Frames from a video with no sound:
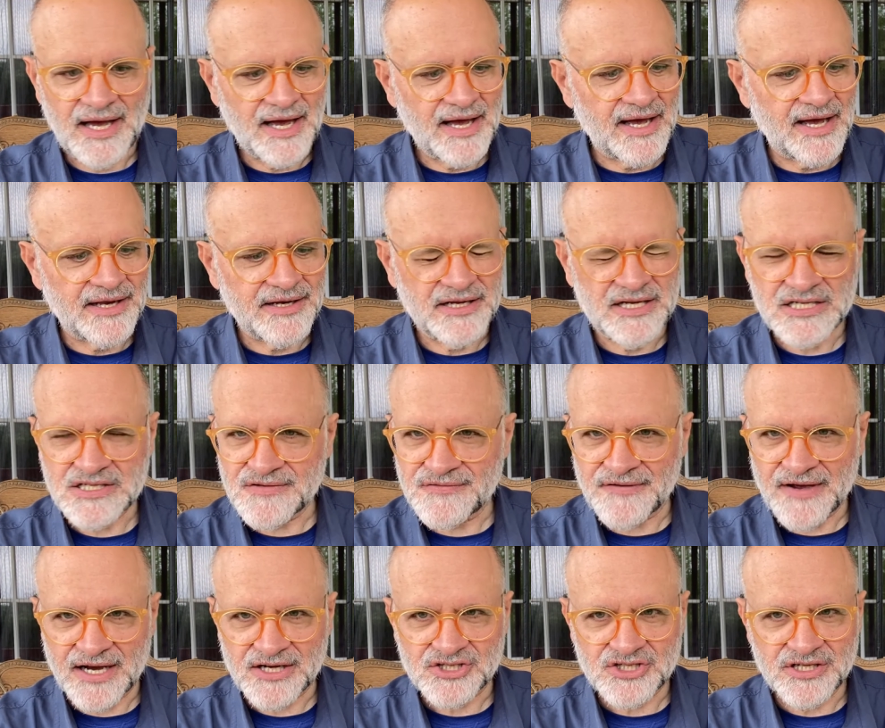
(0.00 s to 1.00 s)
and he's
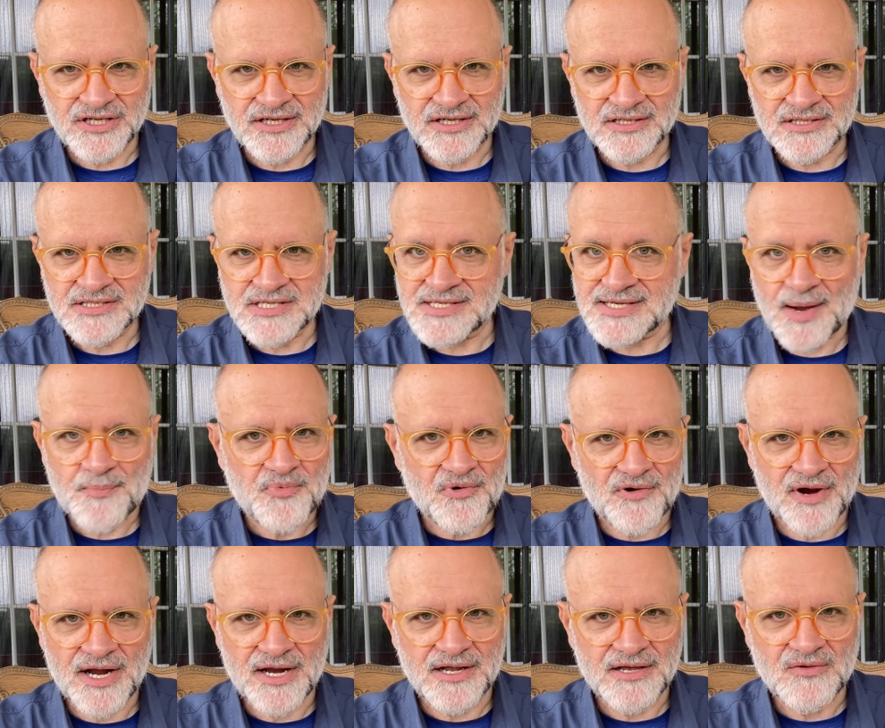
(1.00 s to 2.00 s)
fashioning,
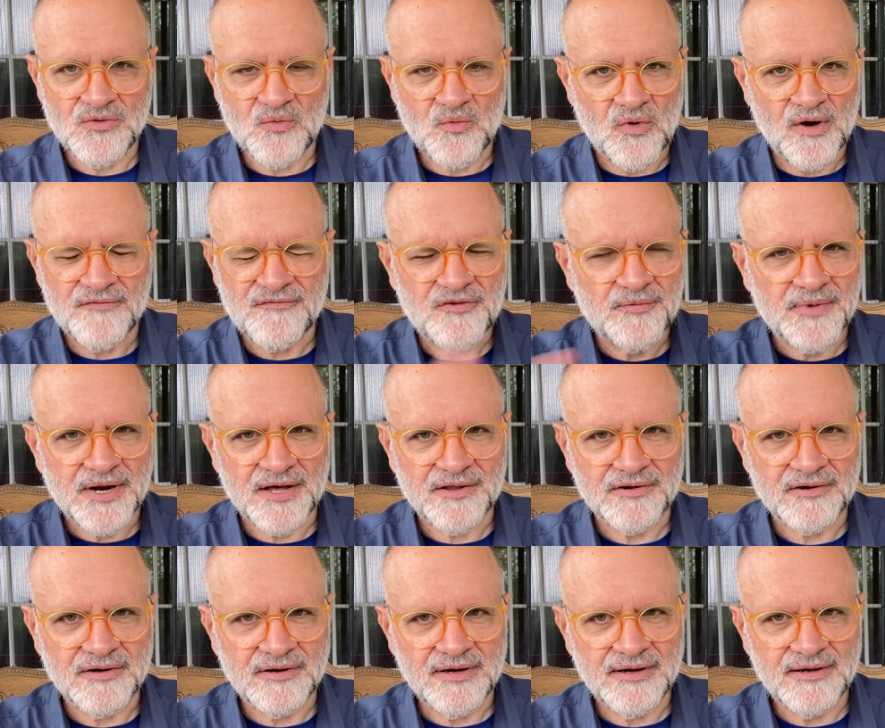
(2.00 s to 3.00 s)
separating one from
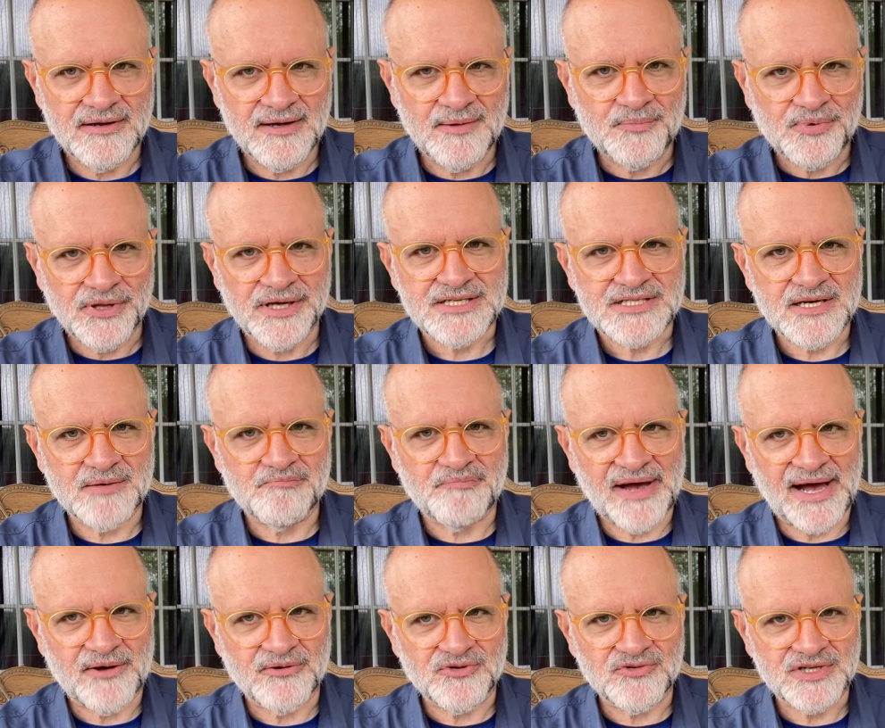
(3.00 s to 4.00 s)
another, and placing
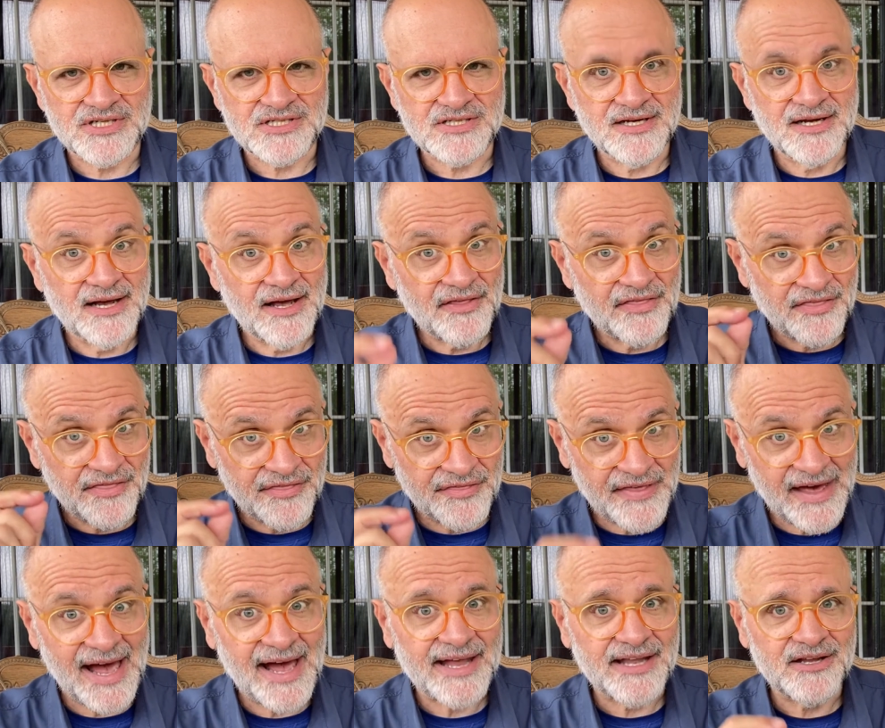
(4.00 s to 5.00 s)
boundaries.
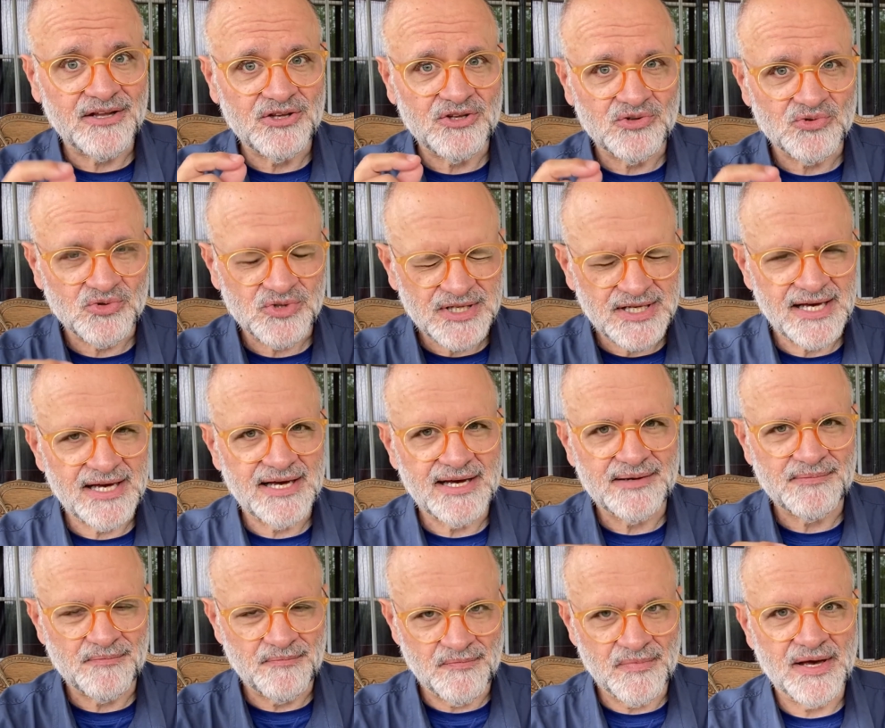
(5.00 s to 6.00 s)
That you
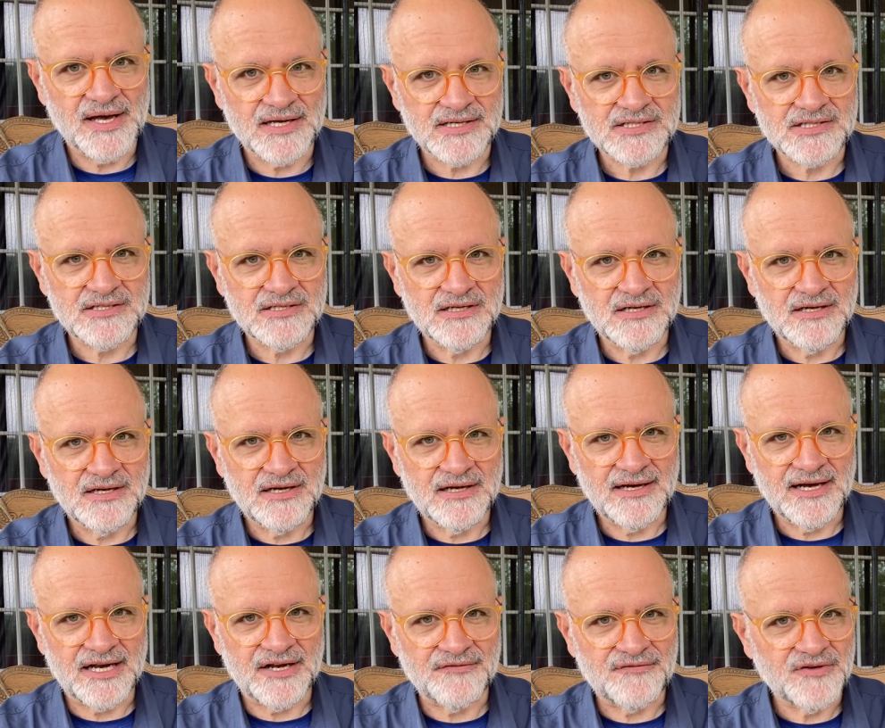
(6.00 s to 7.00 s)
can't miss.
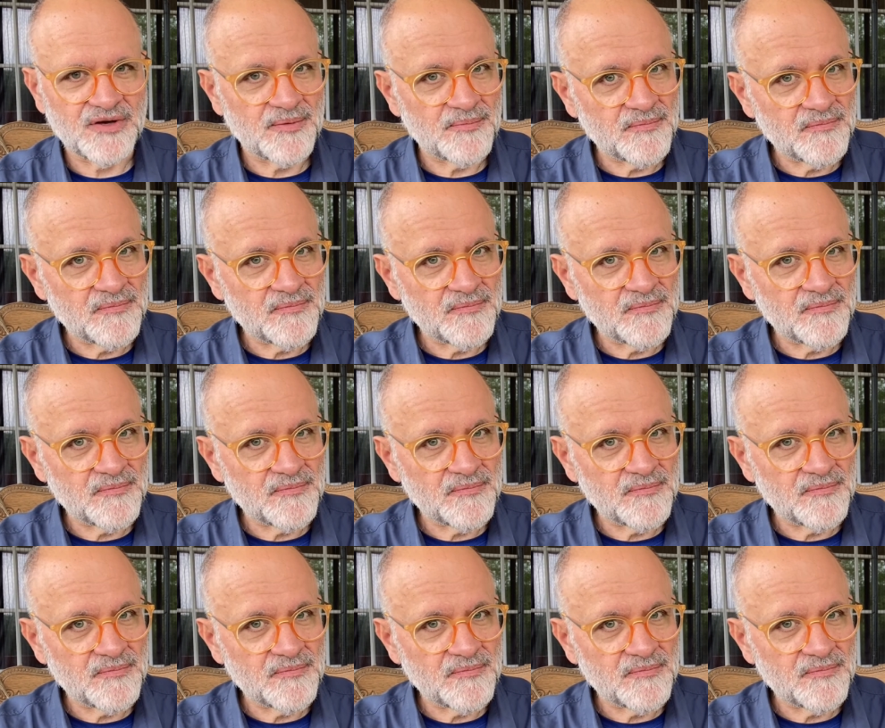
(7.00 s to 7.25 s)
And if you